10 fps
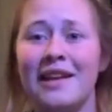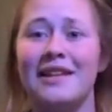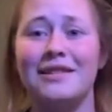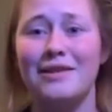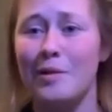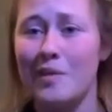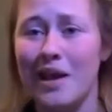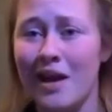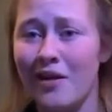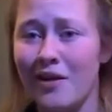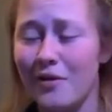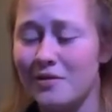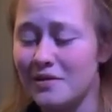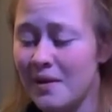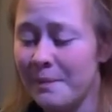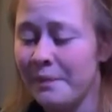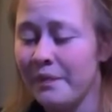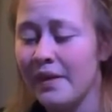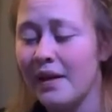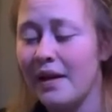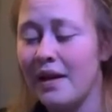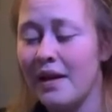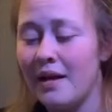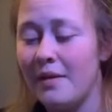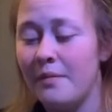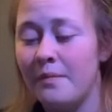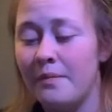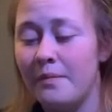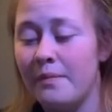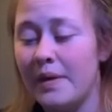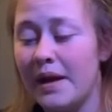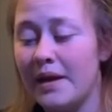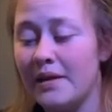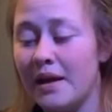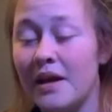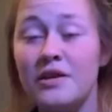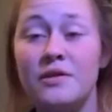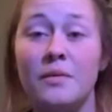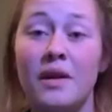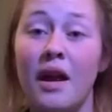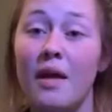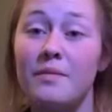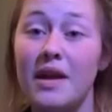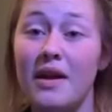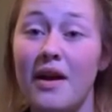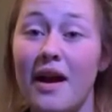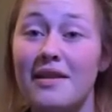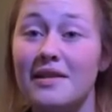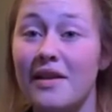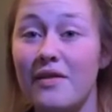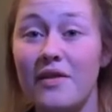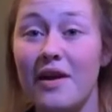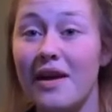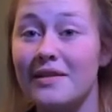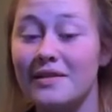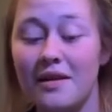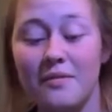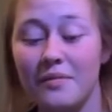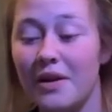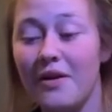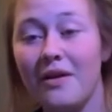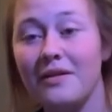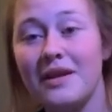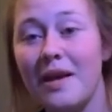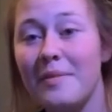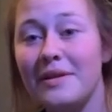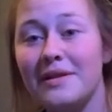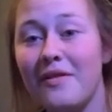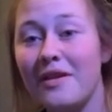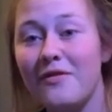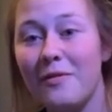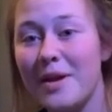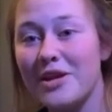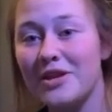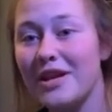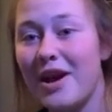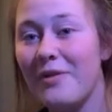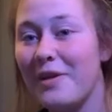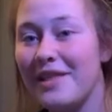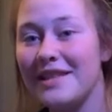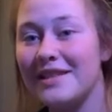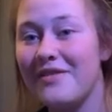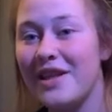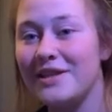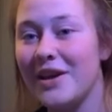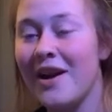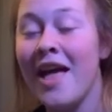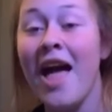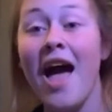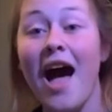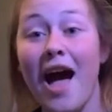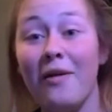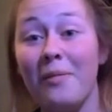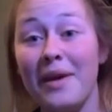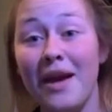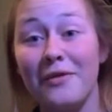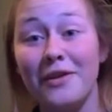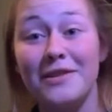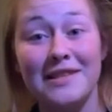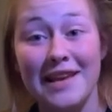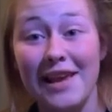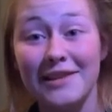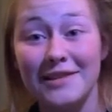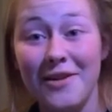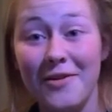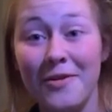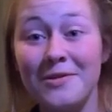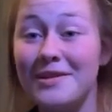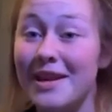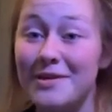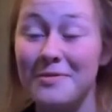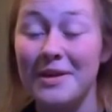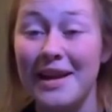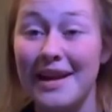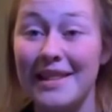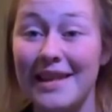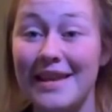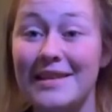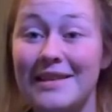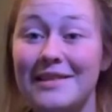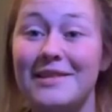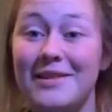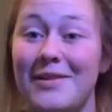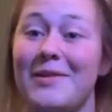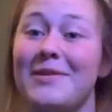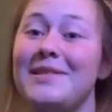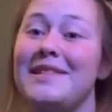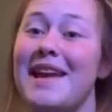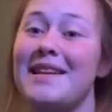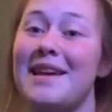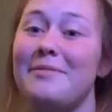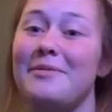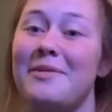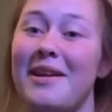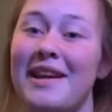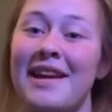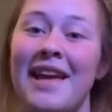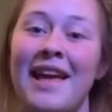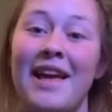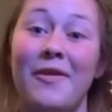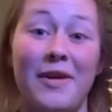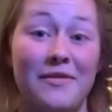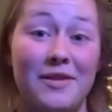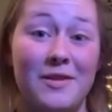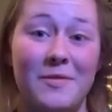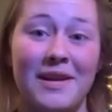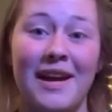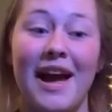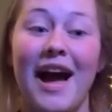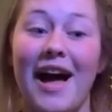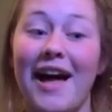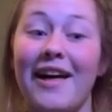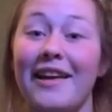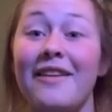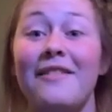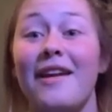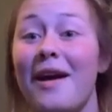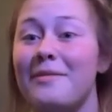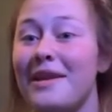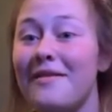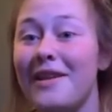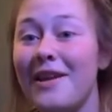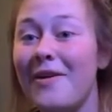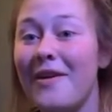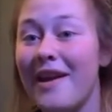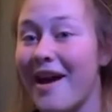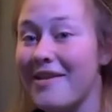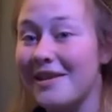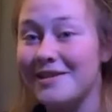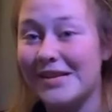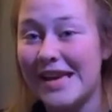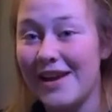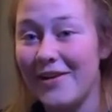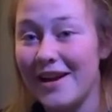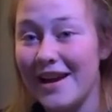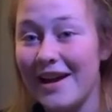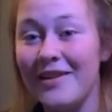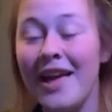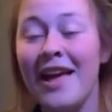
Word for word: It's normally how it goes. Um, but I just want to update you guys, give you guys some little tidbits of information on when these events are. I will be out there slinging snow cones because we're getting the snow cone stand up and running. We have a new one. I'll give an update video on how that's looking right now.